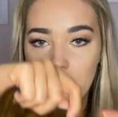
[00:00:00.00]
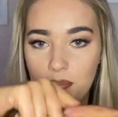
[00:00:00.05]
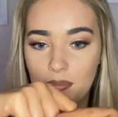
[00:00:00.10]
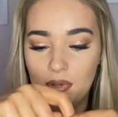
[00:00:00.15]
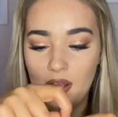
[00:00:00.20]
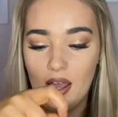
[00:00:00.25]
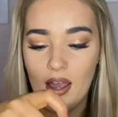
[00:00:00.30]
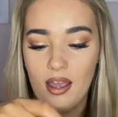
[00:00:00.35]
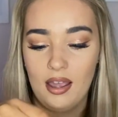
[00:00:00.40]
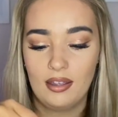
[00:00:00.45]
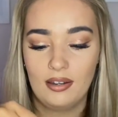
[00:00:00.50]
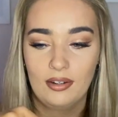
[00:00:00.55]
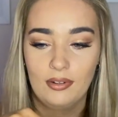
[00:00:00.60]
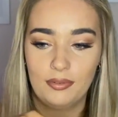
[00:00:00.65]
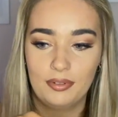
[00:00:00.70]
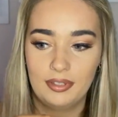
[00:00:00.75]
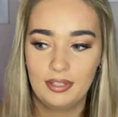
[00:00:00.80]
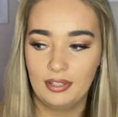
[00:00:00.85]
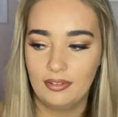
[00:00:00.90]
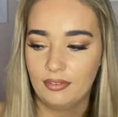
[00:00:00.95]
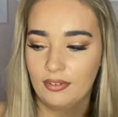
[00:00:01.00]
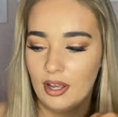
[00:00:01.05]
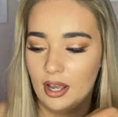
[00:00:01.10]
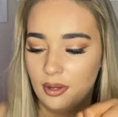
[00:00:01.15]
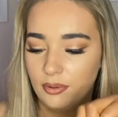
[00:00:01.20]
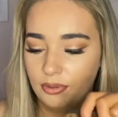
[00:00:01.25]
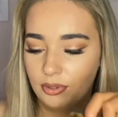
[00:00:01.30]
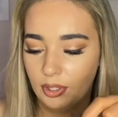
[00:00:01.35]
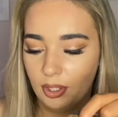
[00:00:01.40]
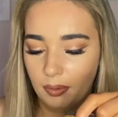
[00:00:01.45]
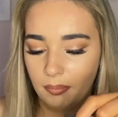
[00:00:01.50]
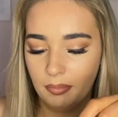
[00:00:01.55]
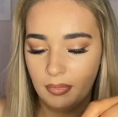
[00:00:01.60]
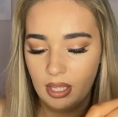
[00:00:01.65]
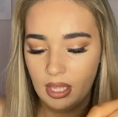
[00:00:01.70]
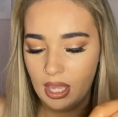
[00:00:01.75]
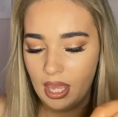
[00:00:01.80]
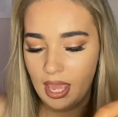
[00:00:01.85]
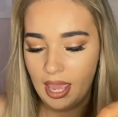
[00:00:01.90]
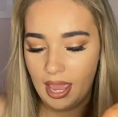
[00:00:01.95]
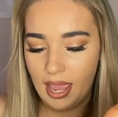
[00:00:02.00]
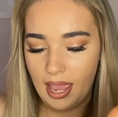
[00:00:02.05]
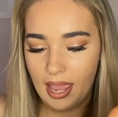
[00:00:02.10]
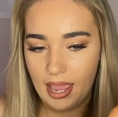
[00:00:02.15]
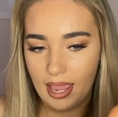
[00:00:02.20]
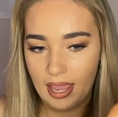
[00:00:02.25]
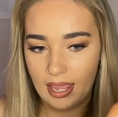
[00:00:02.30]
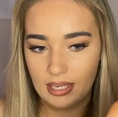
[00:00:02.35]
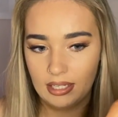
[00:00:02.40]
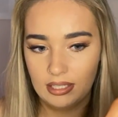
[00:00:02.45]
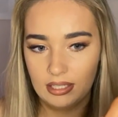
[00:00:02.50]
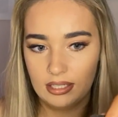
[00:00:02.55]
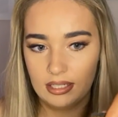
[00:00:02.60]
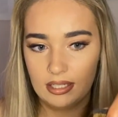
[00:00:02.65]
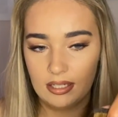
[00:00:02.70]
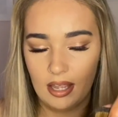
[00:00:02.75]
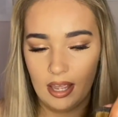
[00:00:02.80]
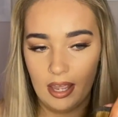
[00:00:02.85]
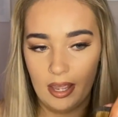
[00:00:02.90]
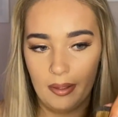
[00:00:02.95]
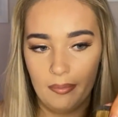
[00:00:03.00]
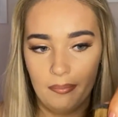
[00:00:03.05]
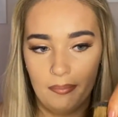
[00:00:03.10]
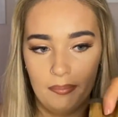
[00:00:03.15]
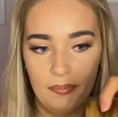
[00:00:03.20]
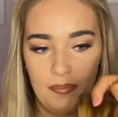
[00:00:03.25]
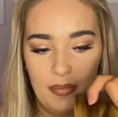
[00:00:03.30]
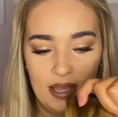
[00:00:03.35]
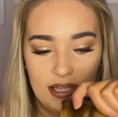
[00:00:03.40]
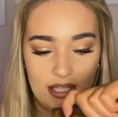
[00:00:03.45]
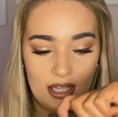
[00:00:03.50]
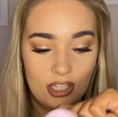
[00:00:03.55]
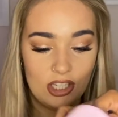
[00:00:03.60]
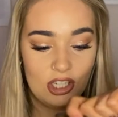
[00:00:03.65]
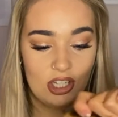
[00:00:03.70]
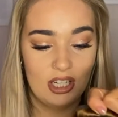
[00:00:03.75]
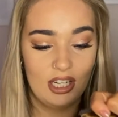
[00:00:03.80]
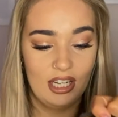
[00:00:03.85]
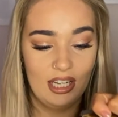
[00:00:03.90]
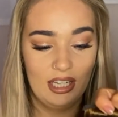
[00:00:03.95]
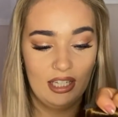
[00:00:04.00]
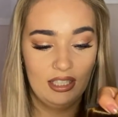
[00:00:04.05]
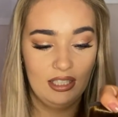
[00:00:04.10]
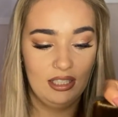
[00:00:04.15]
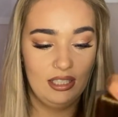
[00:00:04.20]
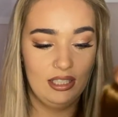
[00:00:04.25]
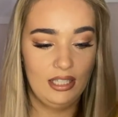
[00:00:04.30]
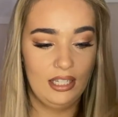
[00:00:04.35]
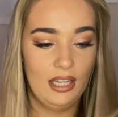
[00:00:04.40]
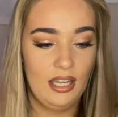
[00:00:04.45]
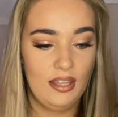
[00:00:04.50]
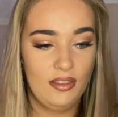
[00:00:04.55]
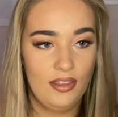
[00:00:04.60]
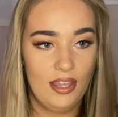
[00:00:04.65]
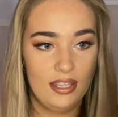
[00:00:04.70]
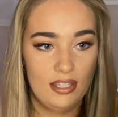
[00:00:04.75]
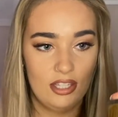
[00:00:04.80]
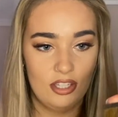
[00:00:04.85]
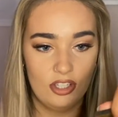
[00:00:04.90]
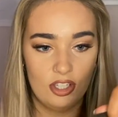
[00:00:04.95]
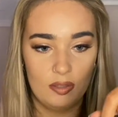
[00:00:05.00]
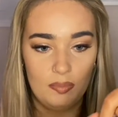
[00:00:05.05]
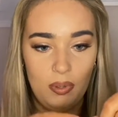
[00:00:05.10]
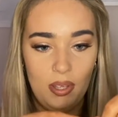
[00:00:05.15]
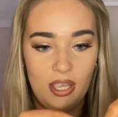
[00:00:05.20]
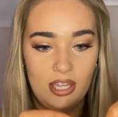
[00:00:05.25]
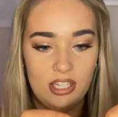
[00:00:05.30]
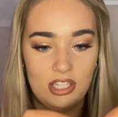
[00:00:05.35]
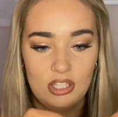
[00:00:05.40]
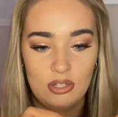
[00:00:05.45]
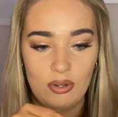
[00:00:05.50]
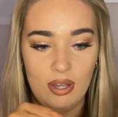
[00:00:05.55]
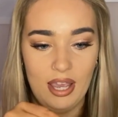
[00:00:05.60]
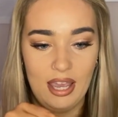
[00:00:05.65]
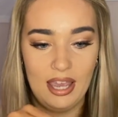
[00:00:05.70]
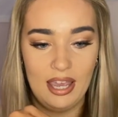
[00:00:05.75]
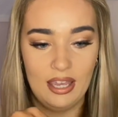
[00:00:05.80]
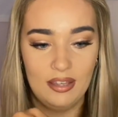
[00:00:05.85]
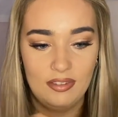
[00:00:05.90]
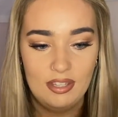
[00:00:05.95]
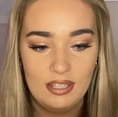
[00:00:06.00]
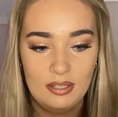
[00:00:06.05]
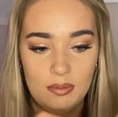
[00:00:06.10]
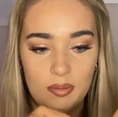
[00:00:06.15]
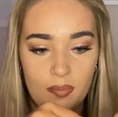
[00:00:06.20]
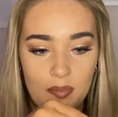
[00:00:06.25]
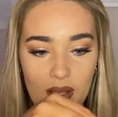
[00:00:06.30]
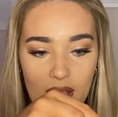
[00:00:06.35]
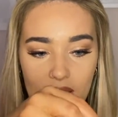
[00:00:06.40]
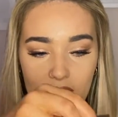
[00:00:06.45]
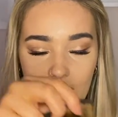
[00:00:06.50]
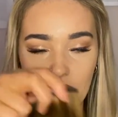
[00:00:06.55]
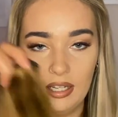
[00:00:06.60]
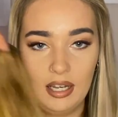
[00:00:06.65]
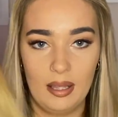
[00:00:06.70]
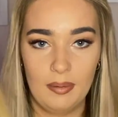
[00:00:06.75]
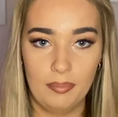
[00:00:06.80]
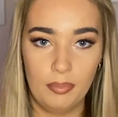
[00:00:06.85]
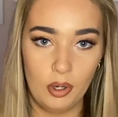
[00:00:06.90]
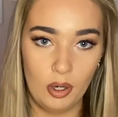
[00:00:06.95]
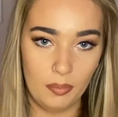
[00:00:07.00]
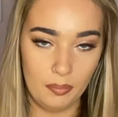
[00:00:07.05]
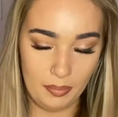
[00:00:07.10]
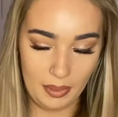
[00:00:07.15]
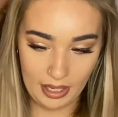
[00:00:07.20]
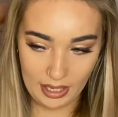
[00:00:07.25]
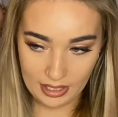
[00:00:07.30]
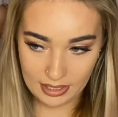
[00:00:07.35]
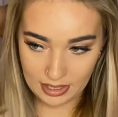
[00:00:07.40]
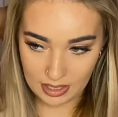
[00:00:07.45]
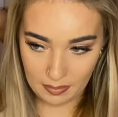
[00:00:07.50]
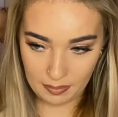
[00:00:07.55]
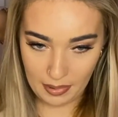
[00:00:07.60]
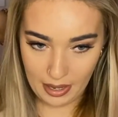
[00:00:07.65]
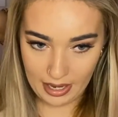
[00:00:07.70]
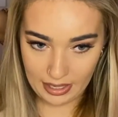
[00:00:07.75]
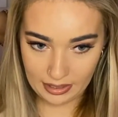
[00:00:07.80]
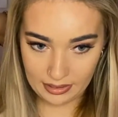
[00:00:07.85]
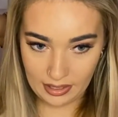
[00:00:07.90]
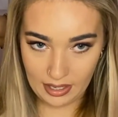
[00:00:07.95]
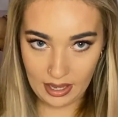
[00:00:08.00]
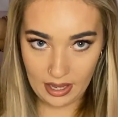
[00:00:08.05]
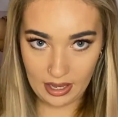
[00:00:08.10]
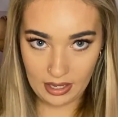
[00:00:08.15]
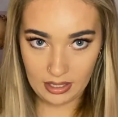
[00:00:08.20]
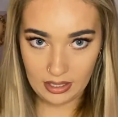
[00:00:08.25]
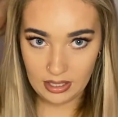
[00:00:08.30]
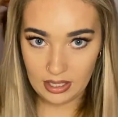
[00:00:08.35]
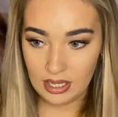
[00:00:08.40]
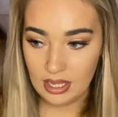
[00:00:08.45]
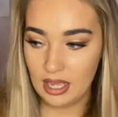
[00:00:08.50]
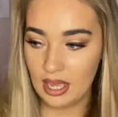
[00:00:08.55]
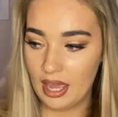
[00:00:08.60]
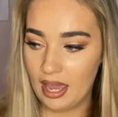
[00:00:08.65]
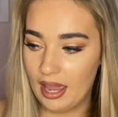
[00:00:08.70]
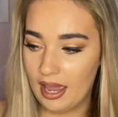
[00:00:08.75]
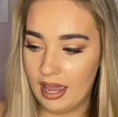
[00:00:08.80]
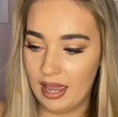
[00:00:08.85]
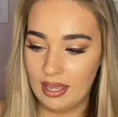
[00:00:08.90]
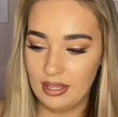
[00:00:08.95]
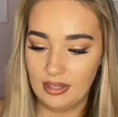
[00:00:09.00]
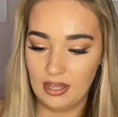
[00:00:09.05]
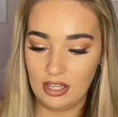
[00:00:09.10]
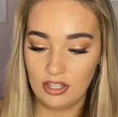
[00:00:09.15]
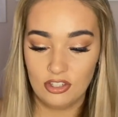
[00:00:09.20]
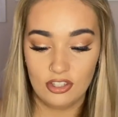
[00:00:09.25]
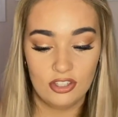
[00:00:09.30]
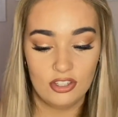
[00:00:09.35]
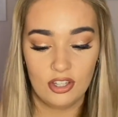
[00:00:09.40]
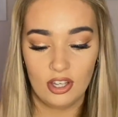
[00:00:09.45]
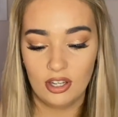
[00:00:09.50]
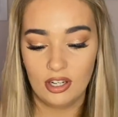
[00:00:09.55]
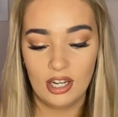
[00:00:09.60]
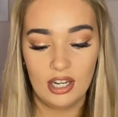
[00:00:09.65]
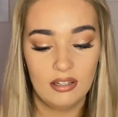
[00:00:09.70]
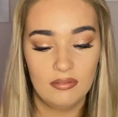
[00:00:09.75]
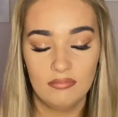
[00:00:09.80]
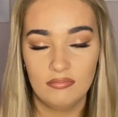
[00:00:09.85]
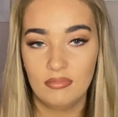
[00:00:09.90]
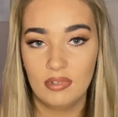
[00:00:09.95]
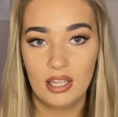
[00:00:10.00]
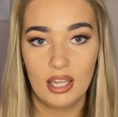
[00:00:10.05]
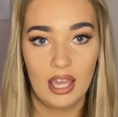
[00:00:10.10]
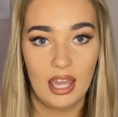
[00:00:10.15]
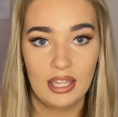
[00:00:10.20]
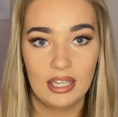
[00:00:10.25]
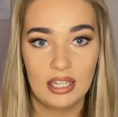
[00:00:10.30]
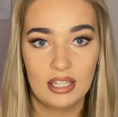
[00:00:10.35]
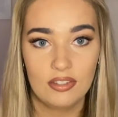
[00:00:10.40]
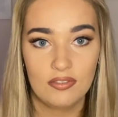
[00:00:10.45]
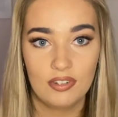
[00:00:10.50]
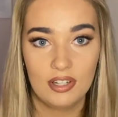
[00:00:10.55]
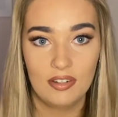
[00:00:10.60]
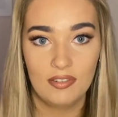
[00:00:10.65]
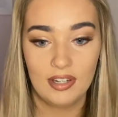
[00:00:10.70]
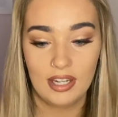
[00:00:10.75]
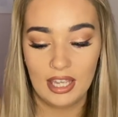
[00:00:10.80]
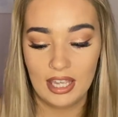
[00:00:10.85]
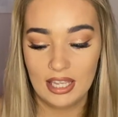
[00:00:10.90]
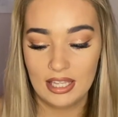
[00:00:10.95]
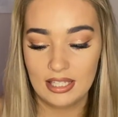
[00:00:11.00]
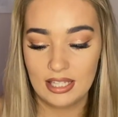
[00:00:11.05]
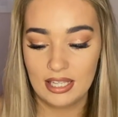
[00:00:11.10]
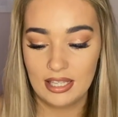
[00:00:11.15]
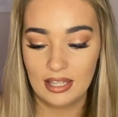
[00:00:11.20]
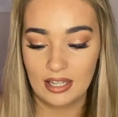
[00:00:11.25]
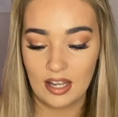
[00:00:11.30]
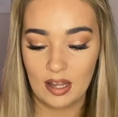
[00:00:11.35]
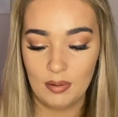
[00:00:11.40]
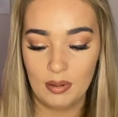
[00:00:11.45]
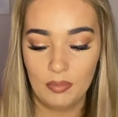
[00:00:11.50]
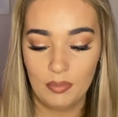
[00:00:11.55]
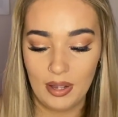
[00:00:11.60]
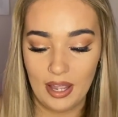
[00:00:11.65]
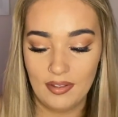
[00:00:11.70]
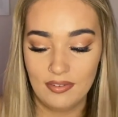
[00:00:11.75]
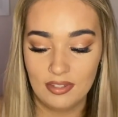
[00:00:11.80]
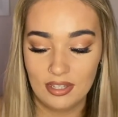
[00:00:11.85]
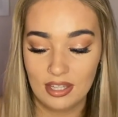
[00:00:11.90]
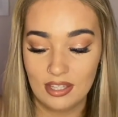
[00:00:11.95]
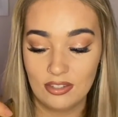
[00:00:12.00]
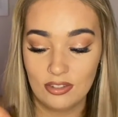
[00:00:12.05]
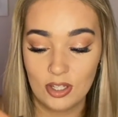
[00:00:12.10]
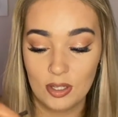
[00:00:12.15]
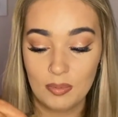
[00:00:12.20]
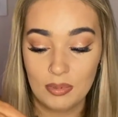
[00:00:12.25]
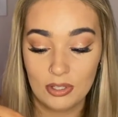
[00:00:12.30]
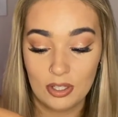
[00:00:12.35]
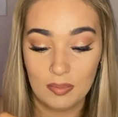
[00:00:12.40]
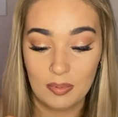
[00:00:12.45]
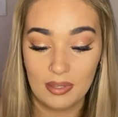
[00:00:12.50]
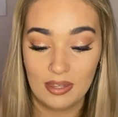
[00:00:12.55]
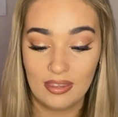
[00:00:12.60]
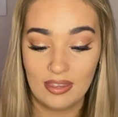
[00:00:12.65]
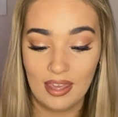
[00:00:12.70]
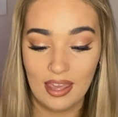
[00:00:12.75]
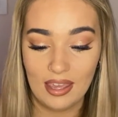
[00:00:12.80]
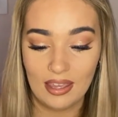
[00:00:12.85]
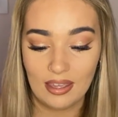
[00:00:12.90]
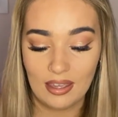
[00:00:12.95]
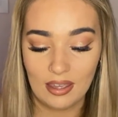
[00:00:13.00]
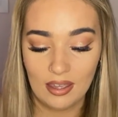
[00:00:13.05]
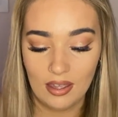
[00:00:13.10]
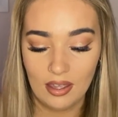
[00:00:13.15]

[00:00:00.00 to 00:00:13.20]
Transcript: cut and I obviously have curled them. And essentially this is just put into your hair. This is my like bottom piece at the back there, and that's just sewn in, and it's really easy. They come in wefts, they're super thick,